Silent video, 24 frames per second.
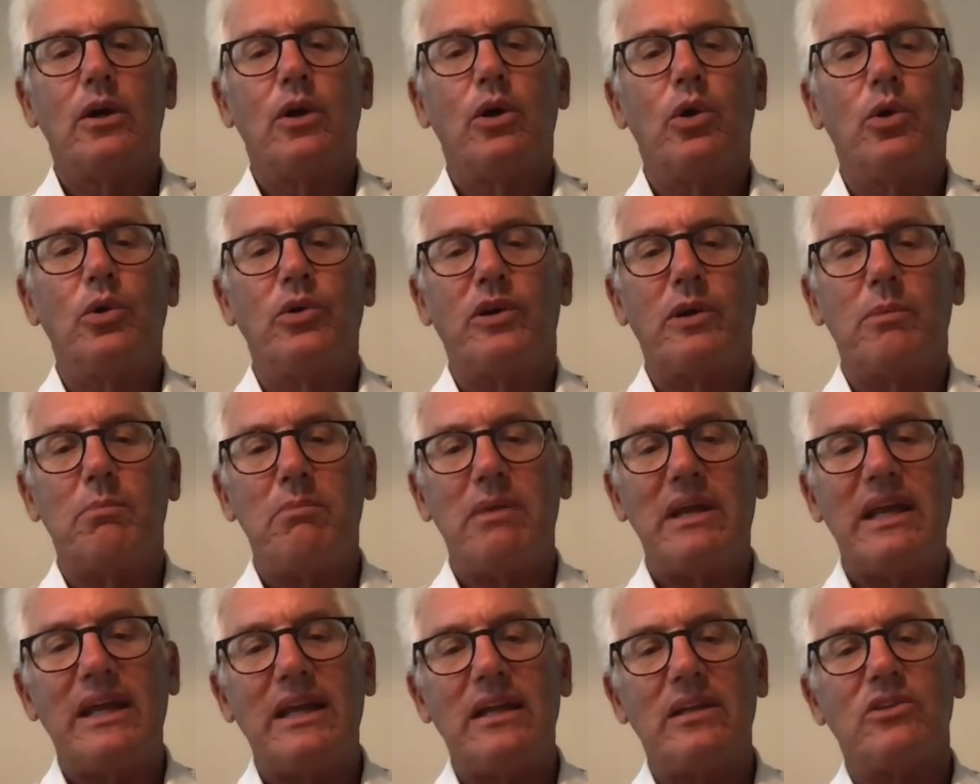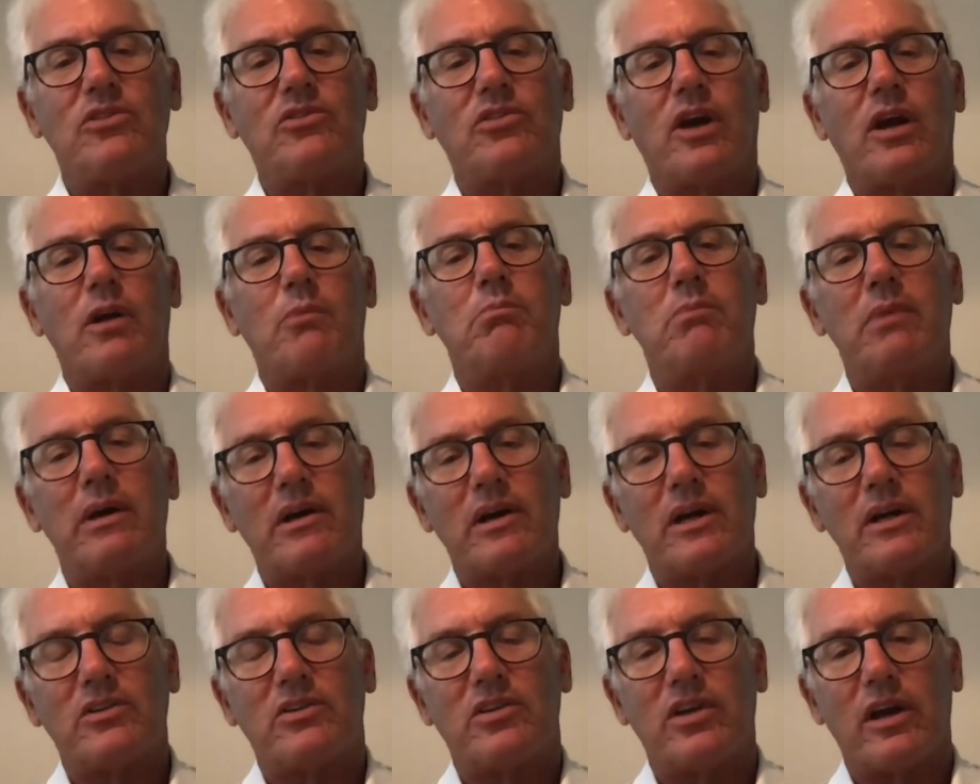who demeans our
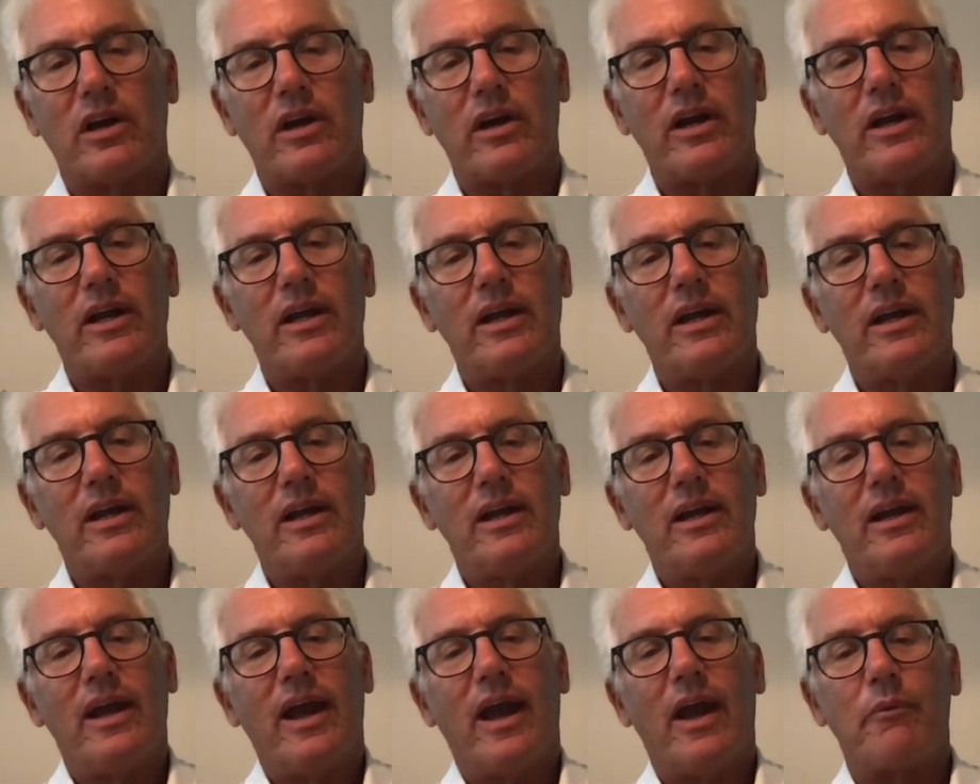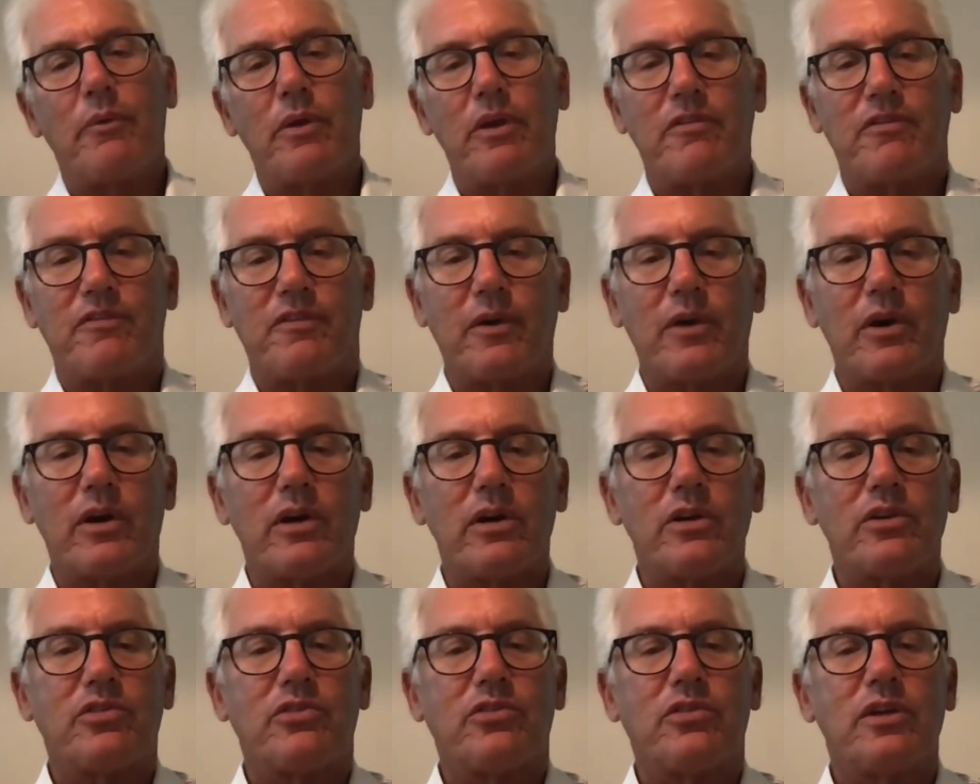military and
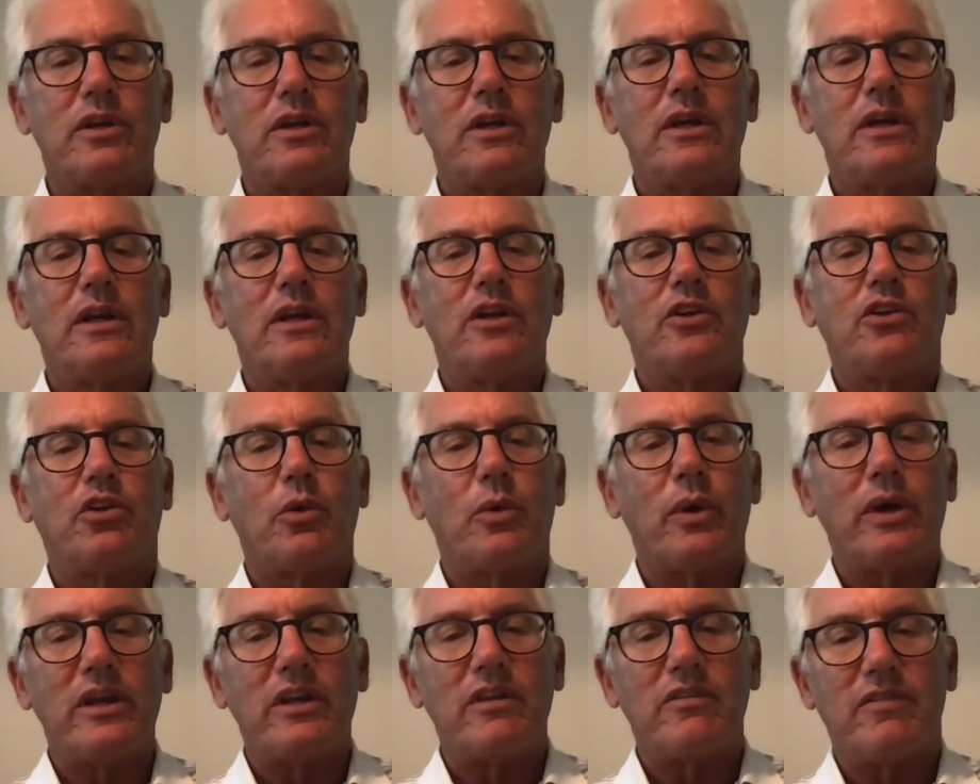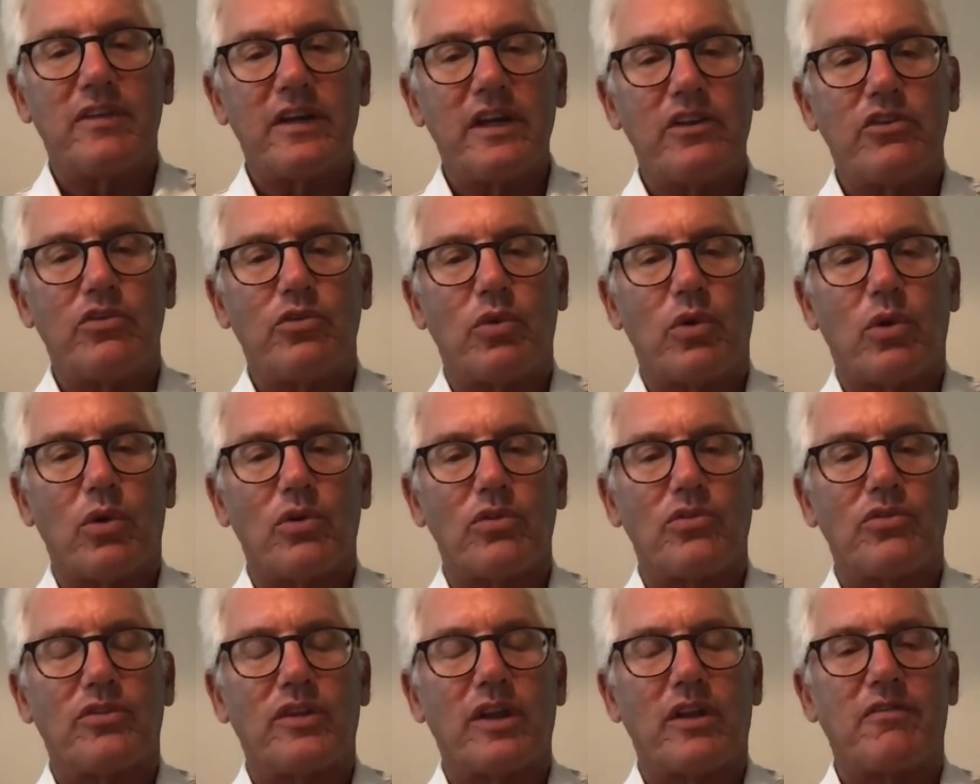refers to
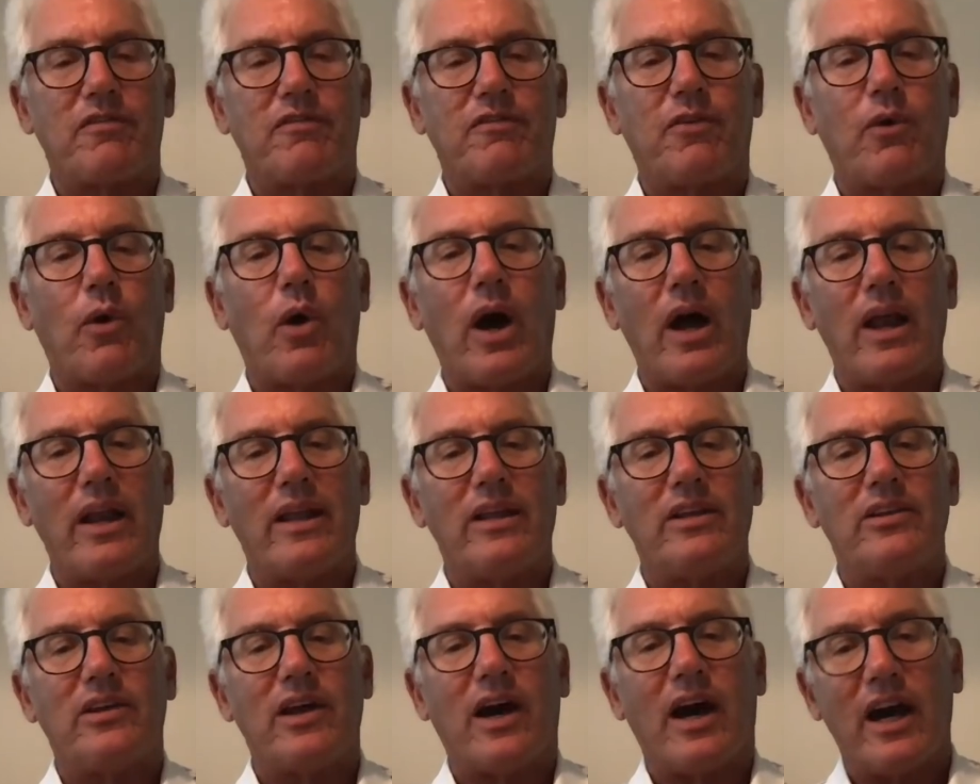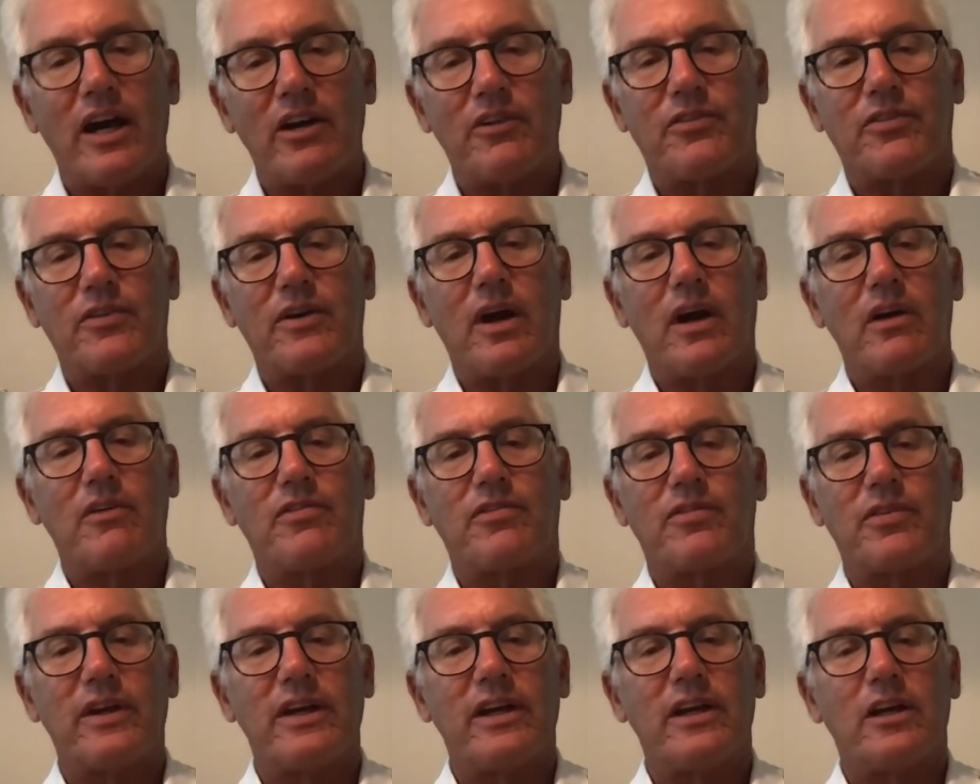individuals that fought and died for our
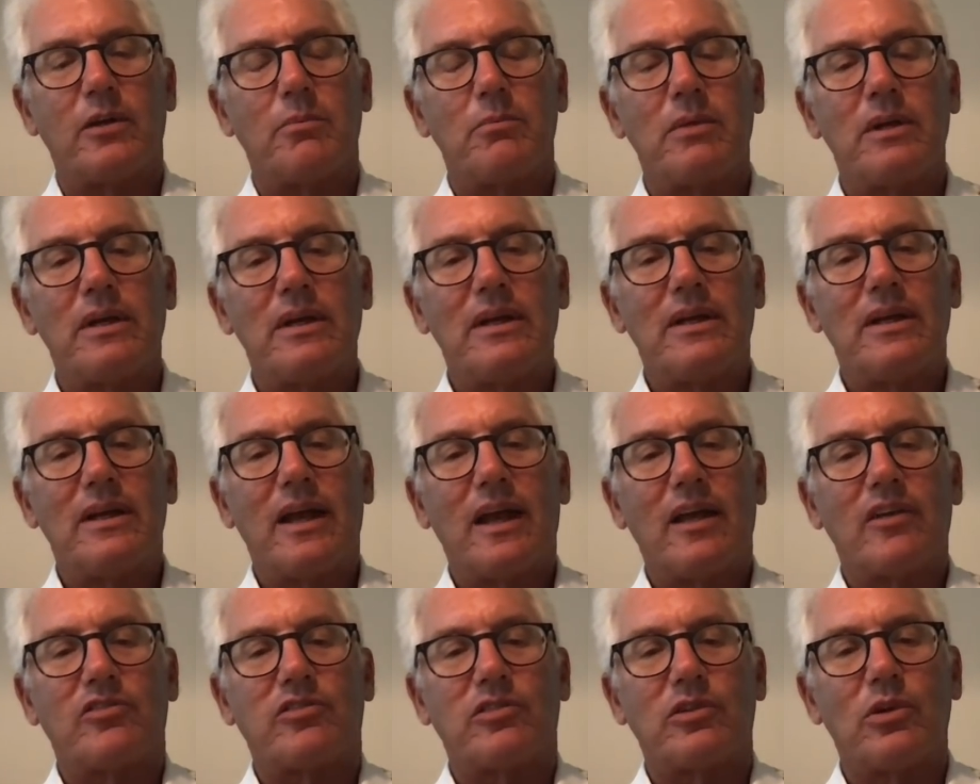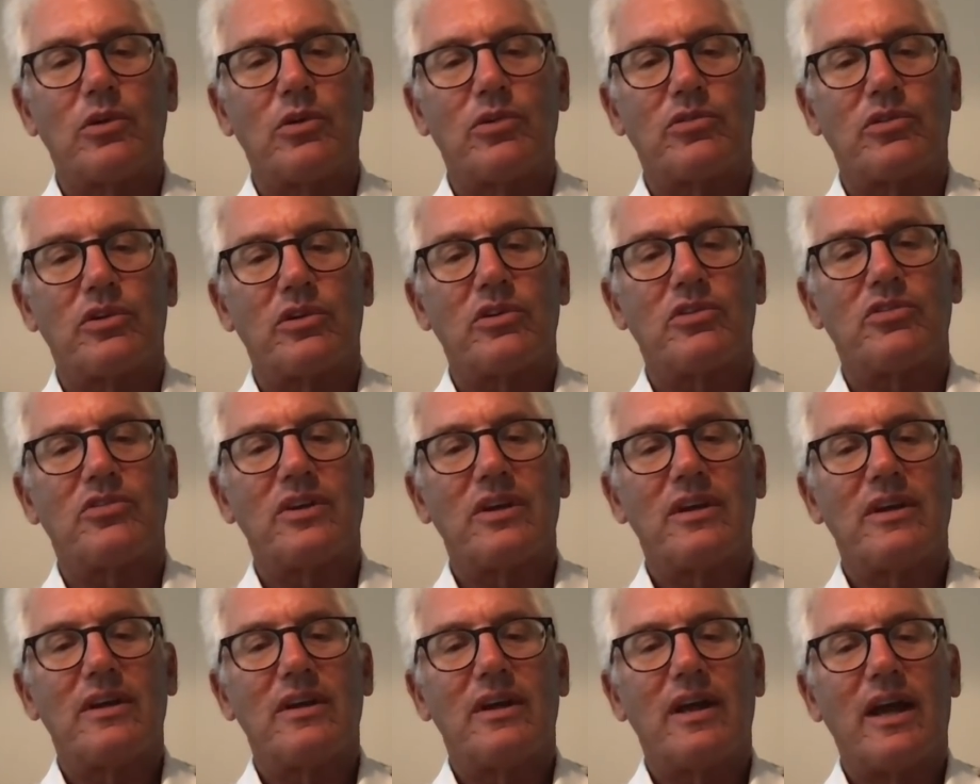freedom as losers
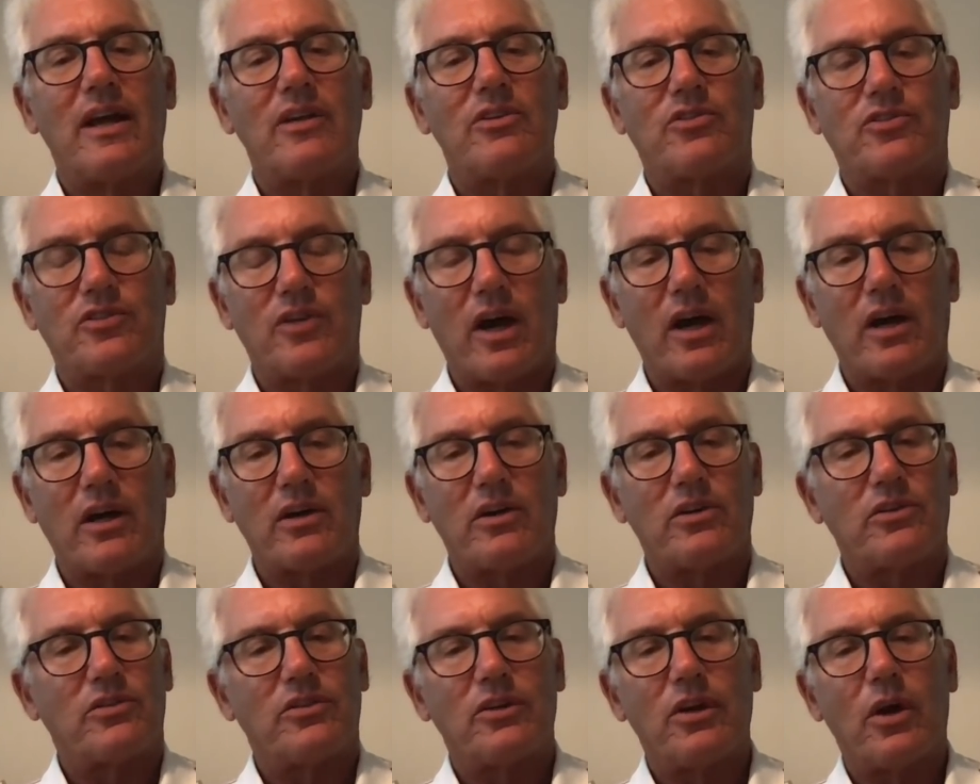and suckers.